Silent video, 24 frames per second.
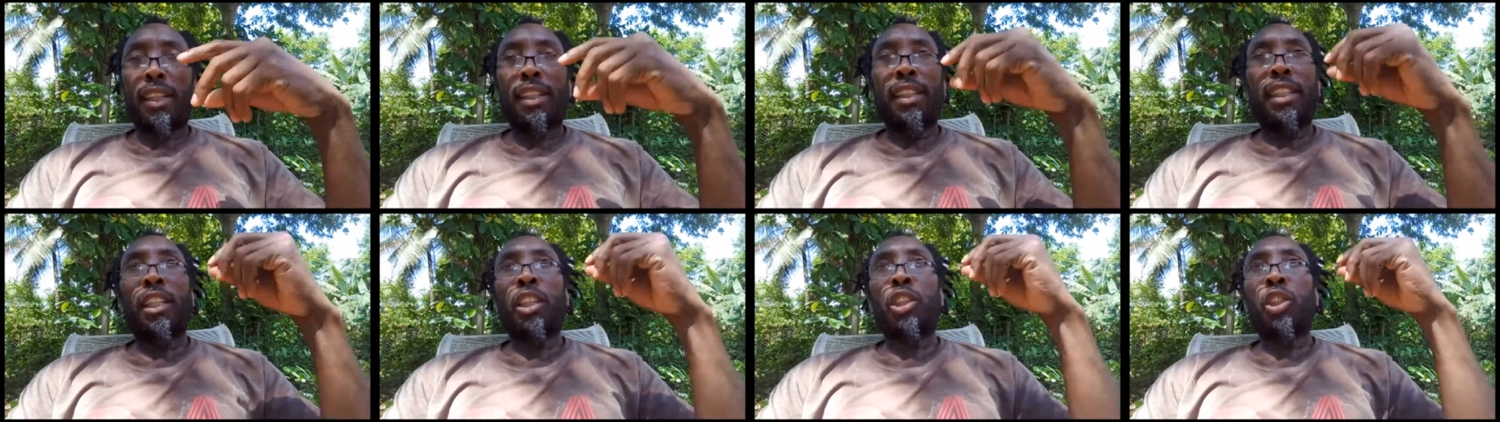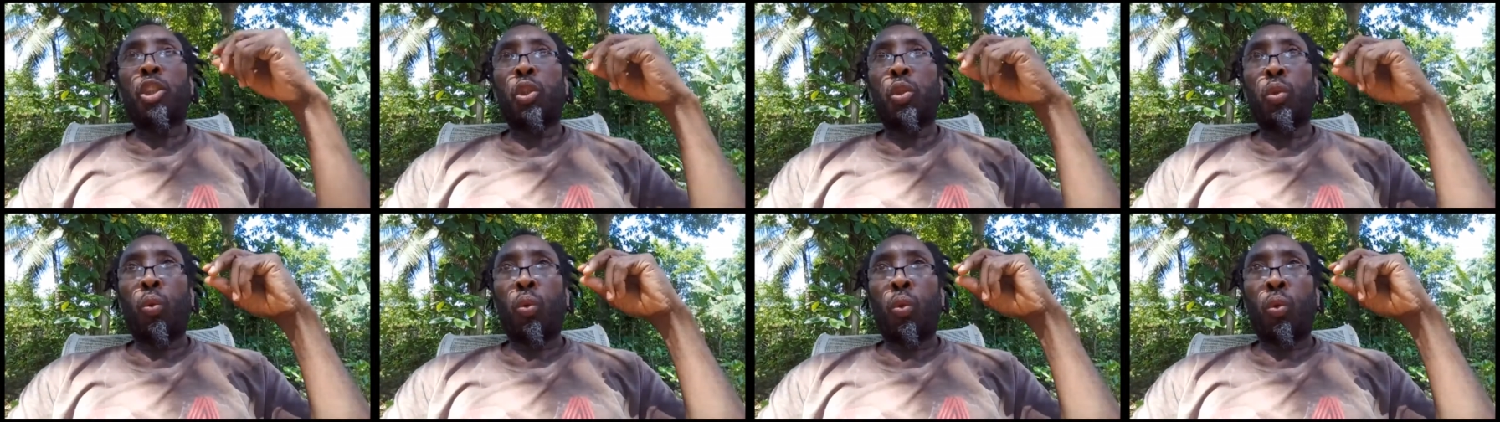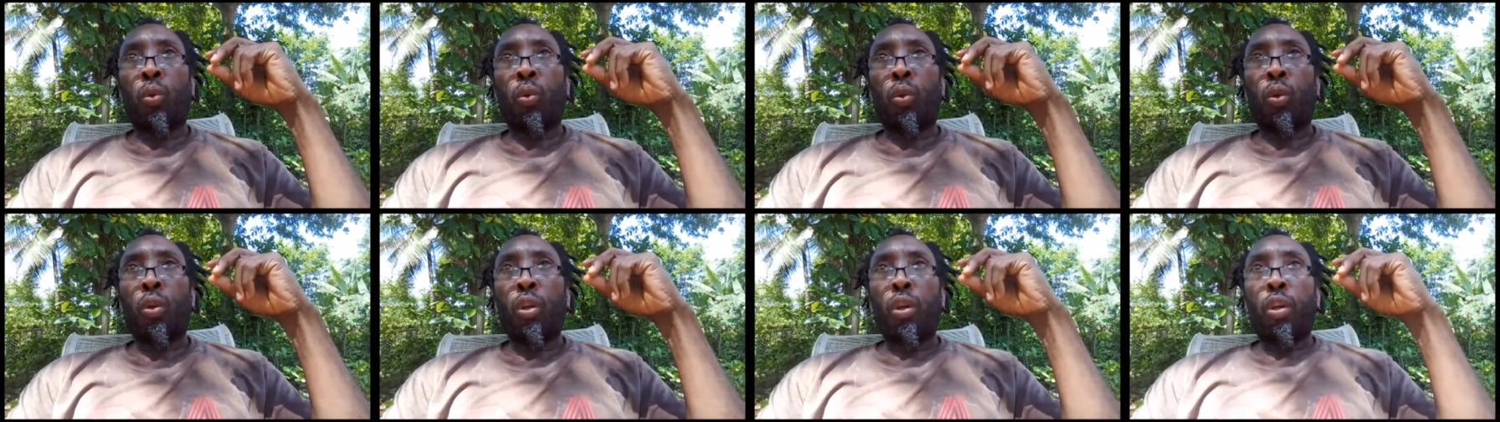and then
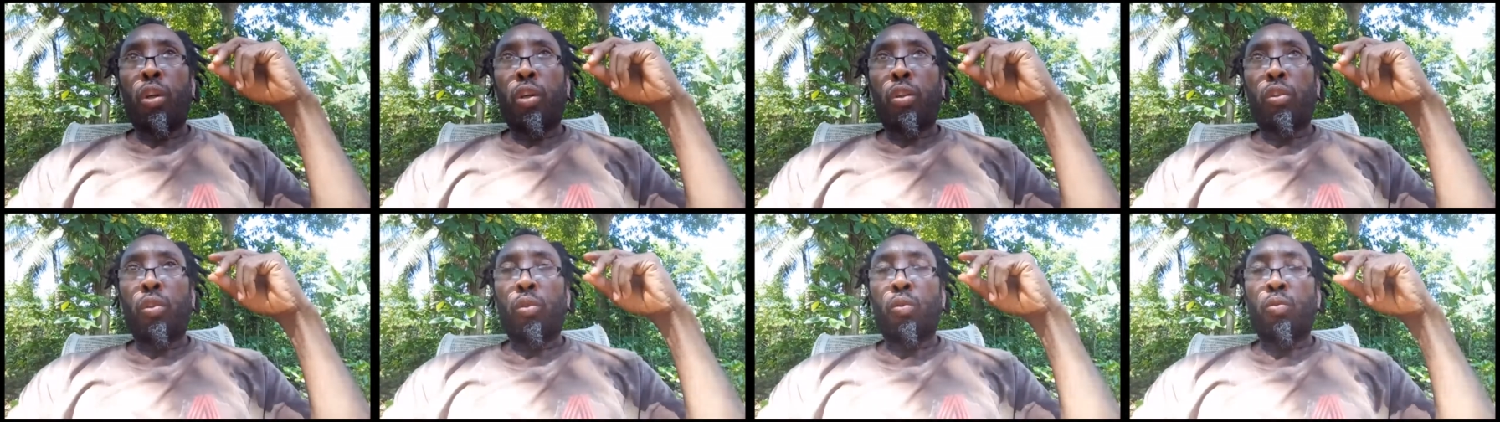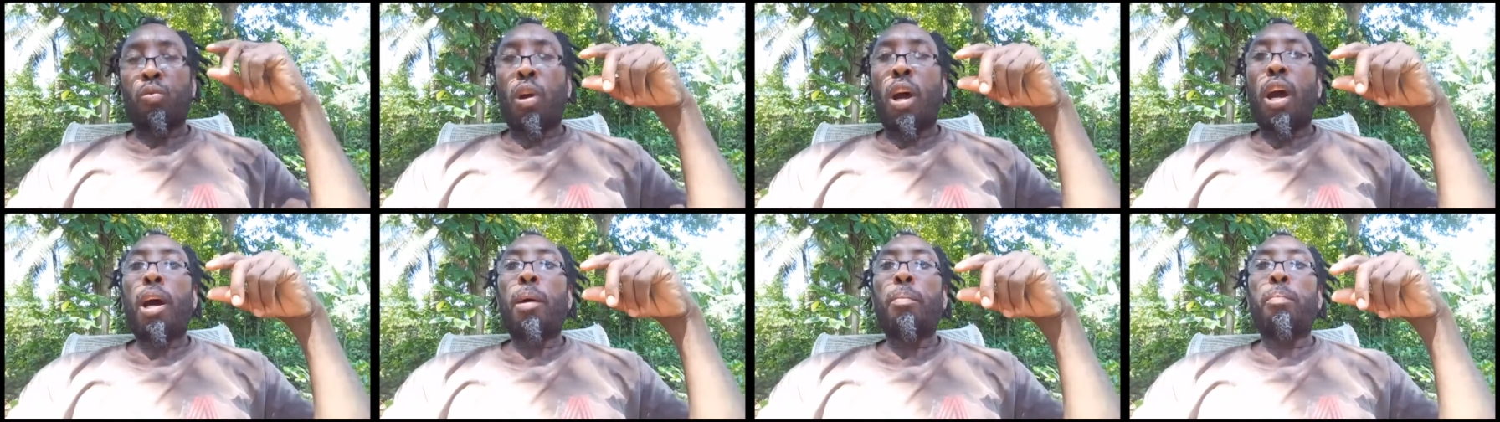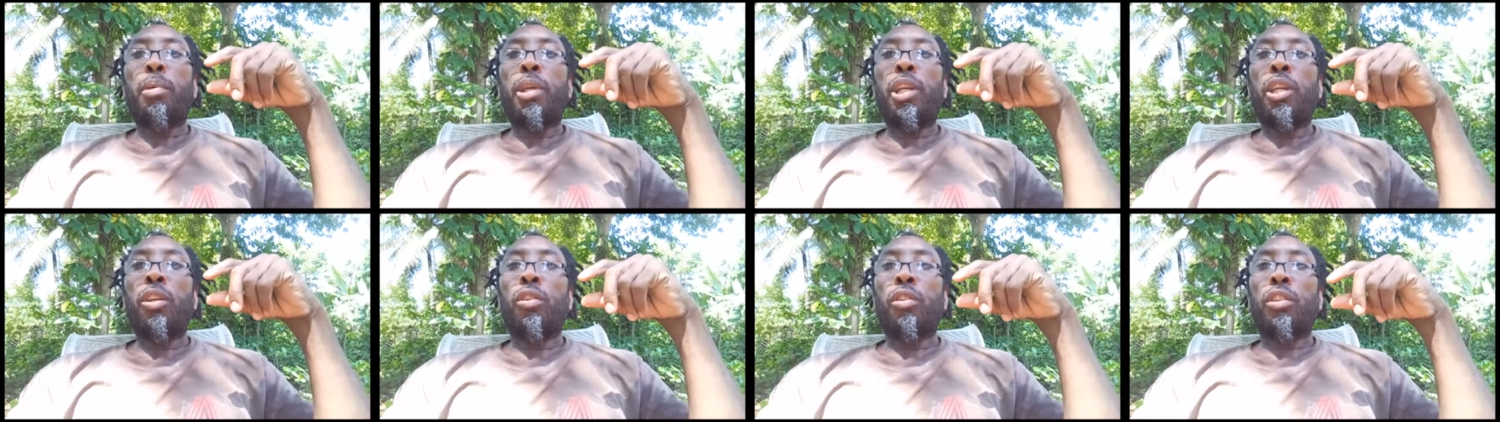chew the raw
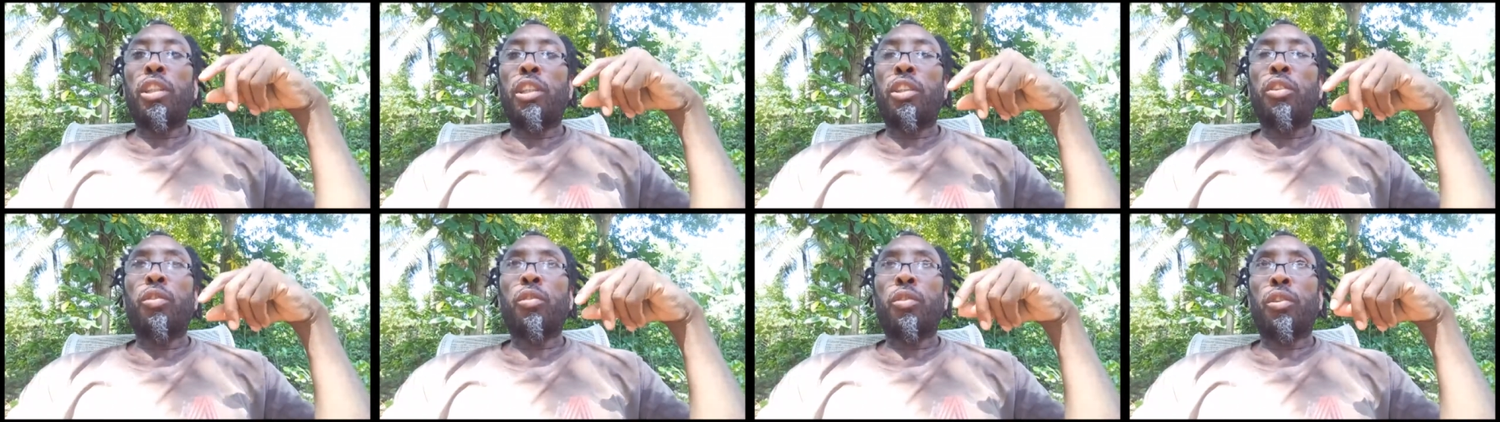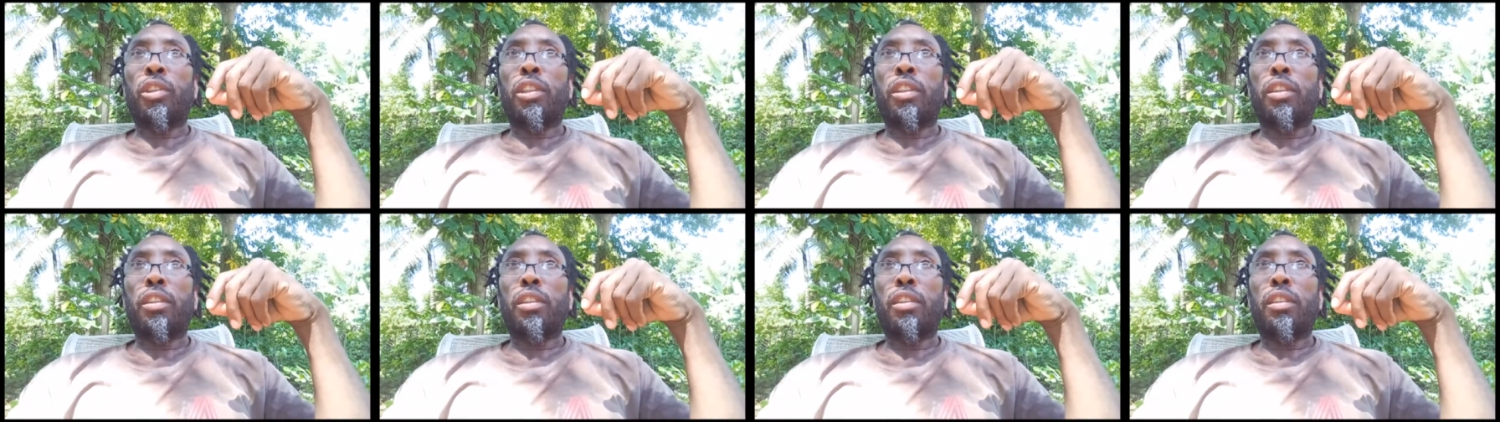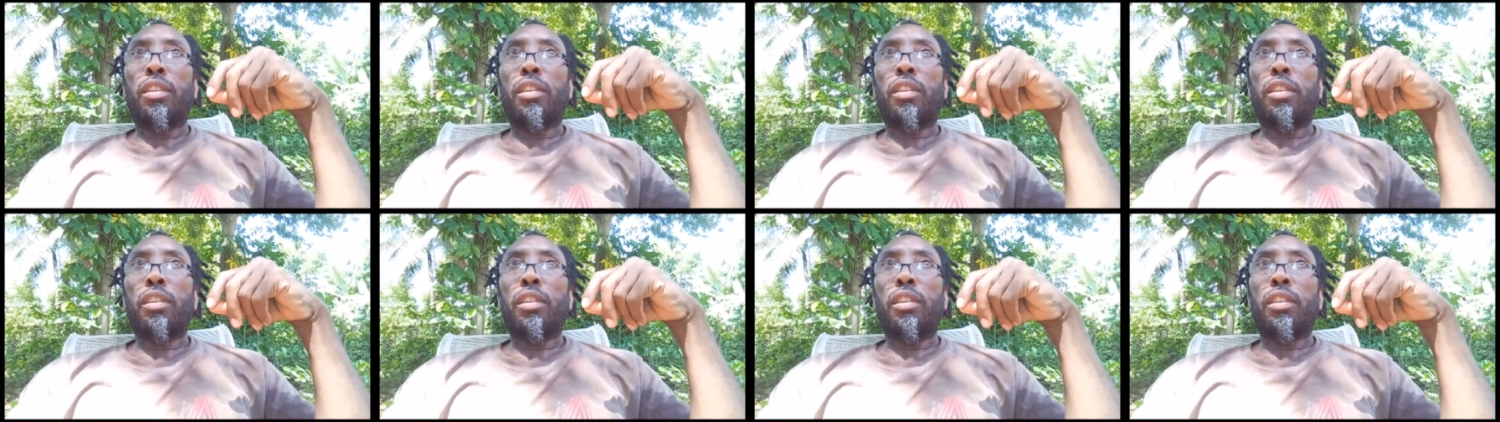peanut into it.